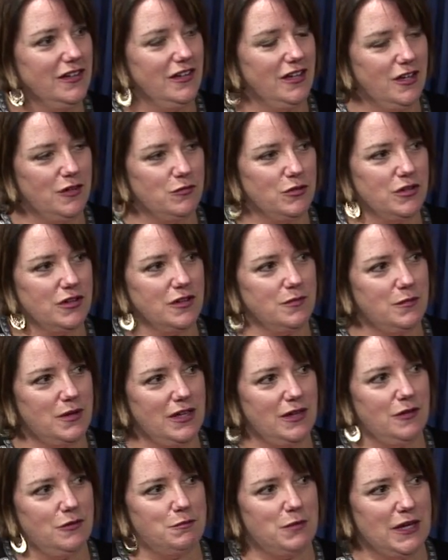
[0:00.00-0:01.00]
It really
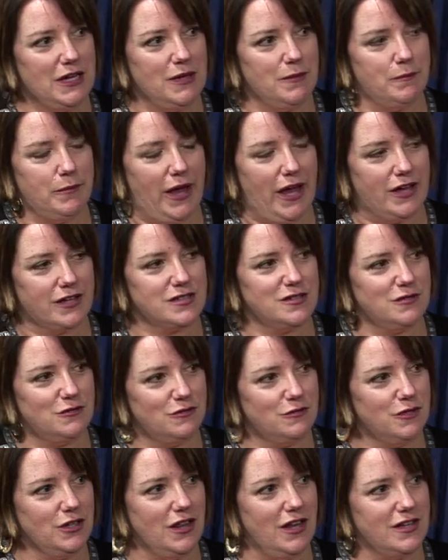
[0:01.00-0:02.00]
made a big impact to
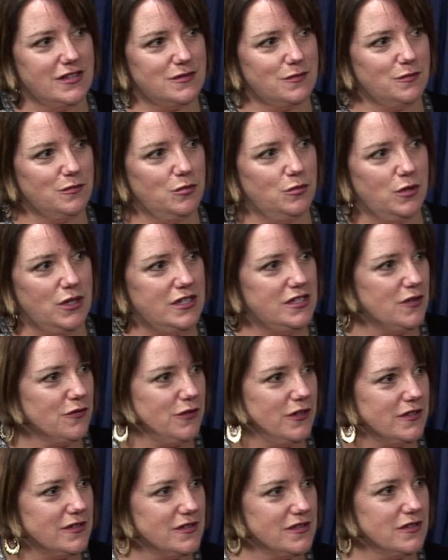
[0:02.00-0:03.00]
realize what a
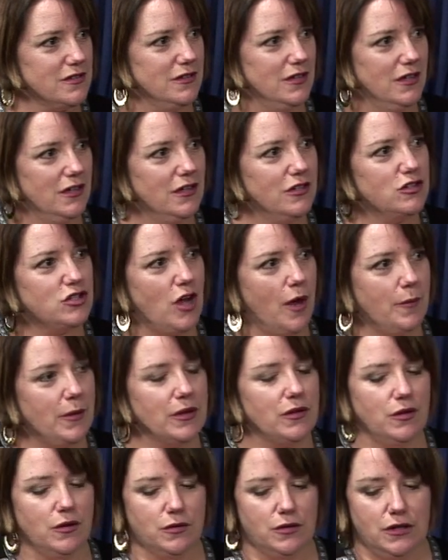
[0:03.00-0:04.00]
difference shopping
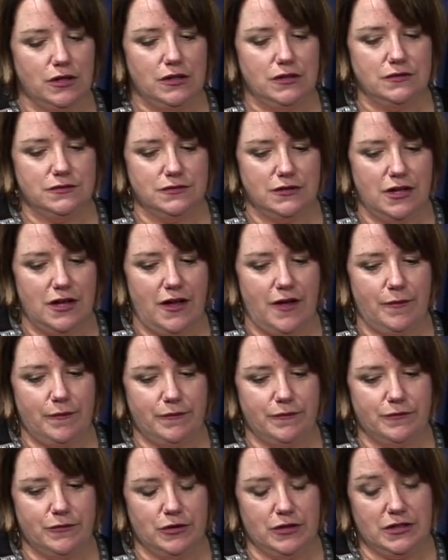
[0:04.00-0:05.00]
local
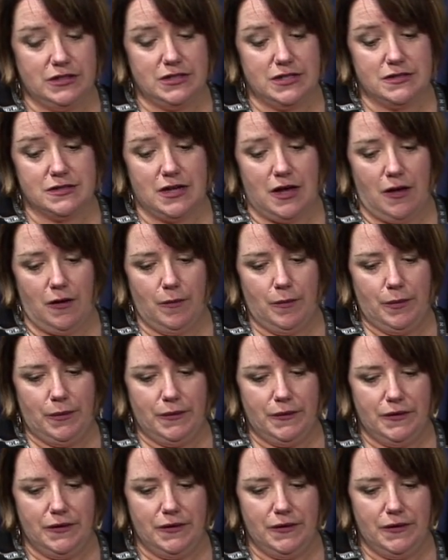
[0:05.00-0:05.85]
really does help.